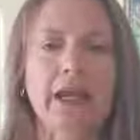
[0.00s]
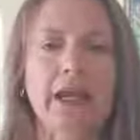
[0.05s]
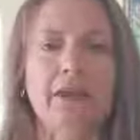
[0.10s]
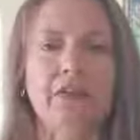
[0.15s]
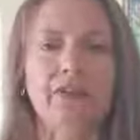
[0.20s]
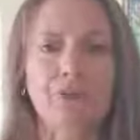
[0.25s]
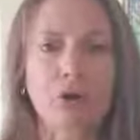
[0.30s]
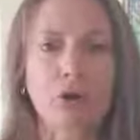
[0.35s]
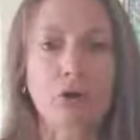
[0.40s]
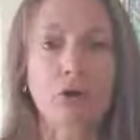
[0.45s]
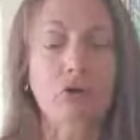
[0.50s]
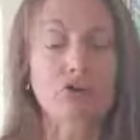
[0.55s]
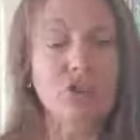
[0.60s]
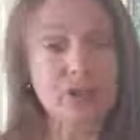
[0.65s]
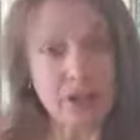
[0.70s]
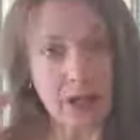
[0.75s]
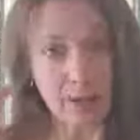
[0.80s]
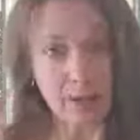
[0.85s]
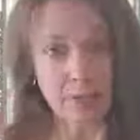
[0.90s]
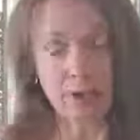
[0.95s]
So
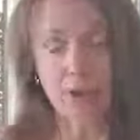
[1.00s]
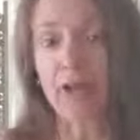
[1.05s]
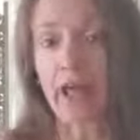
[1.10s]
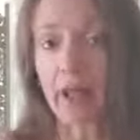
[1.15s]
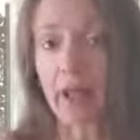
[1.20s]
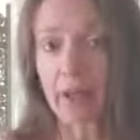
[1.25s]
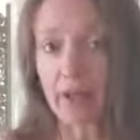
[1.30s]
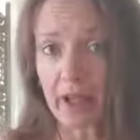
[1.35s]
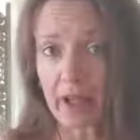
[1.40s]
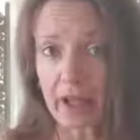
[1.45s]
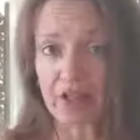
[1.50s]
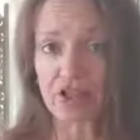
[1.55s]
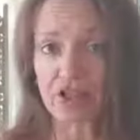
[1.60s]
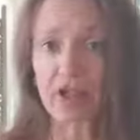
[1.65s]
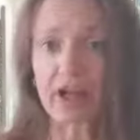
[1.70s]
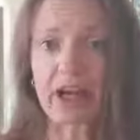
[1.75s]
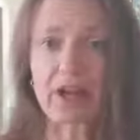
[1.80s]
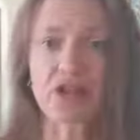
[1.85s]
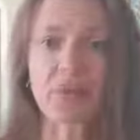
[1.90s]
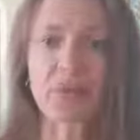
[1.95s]
she tapped on that, that
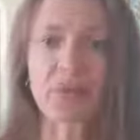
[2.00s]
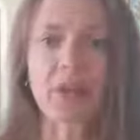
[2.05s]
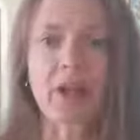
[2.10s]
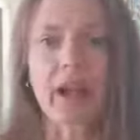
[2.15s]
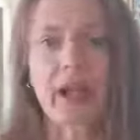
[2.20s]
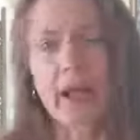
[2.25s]
agitation.